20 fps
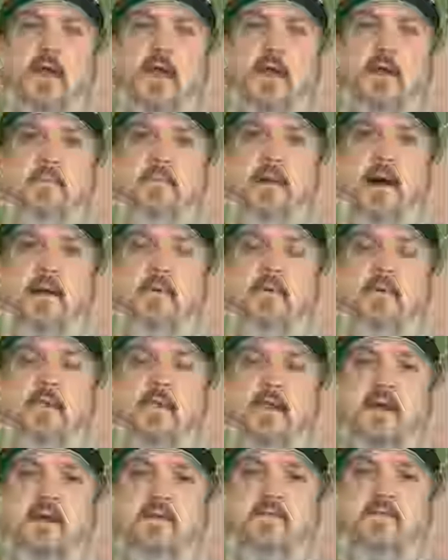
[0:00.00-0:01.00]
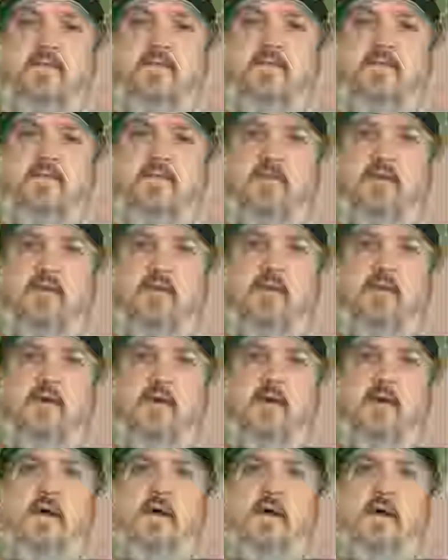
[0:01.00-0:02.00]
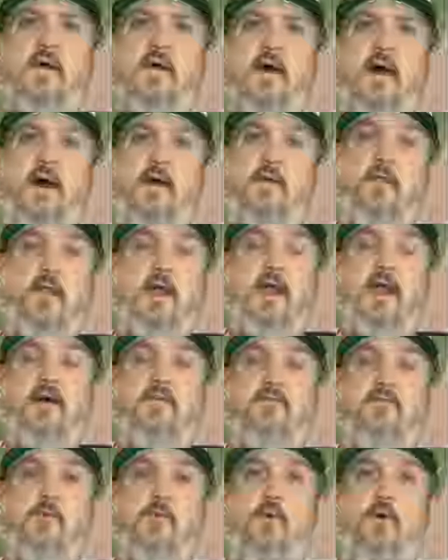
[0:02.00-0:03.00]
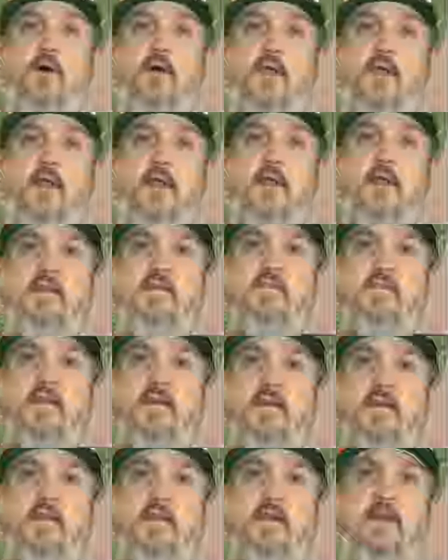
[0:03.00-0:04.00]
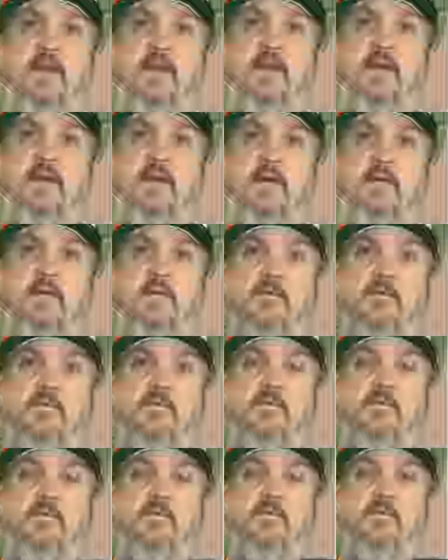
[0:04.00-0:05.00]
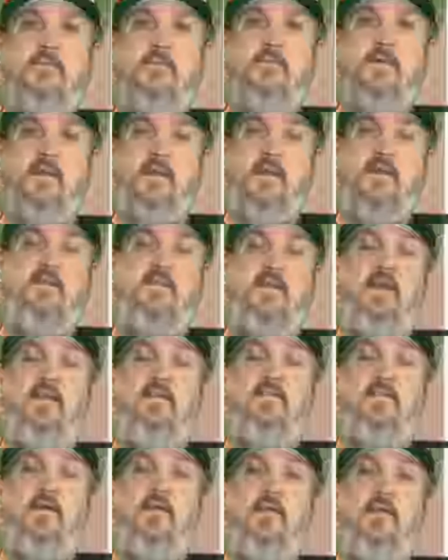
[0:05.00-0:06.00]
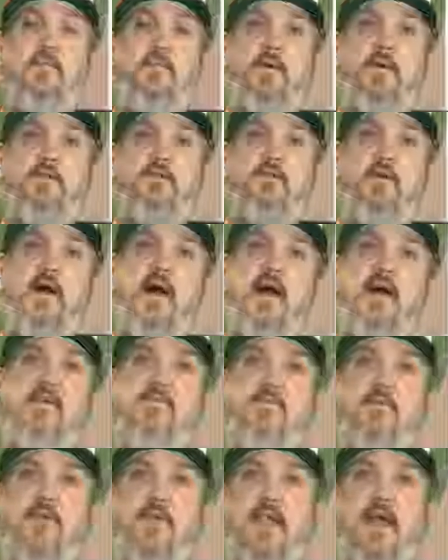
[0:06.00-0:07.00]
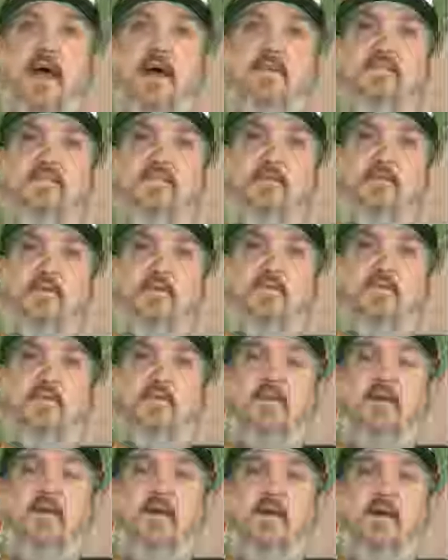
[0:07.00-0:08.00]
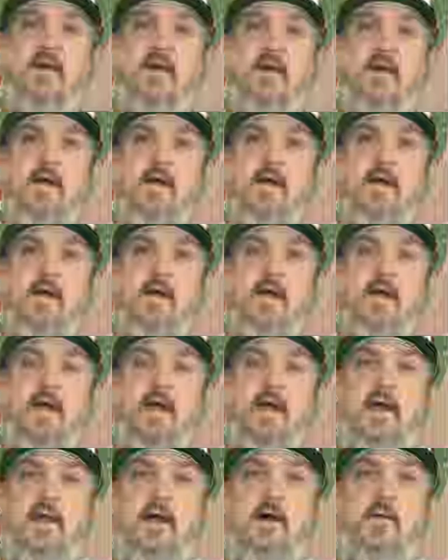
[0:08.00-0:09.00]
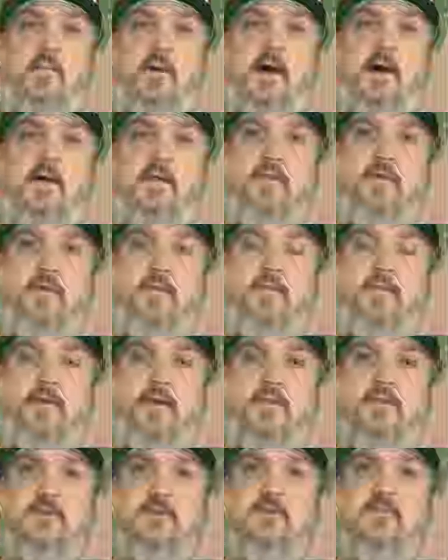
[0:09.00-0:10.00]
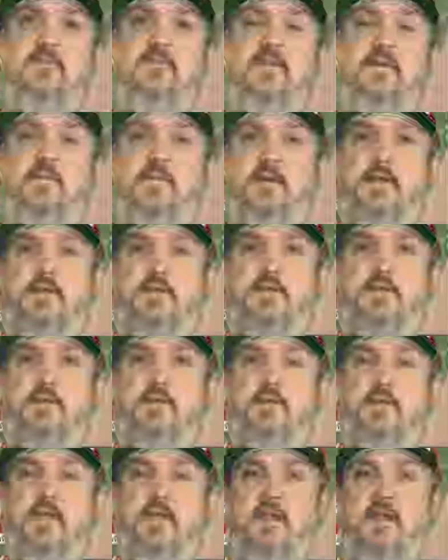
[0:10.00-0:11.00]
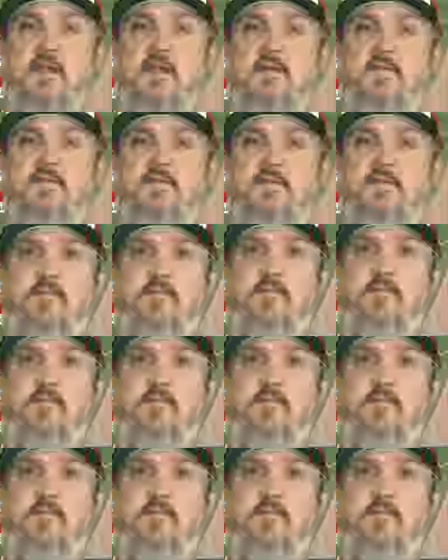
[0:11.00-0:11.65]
And my relievers, I only have one, and he's a D. At least he's the only pitcher I have with an asterisk. And all my other pitchers that pitched in relief